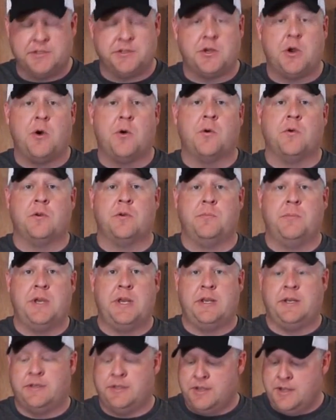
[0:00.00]
is hard to
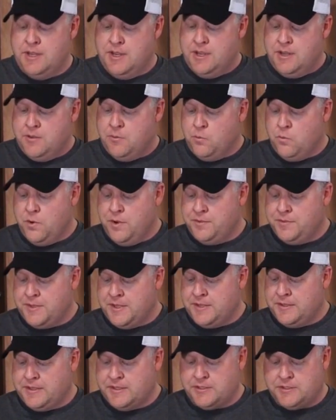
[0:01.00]
beat. One
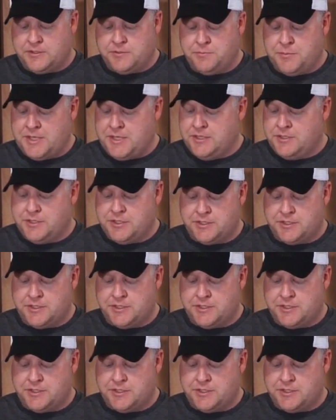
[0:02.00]
thing that's been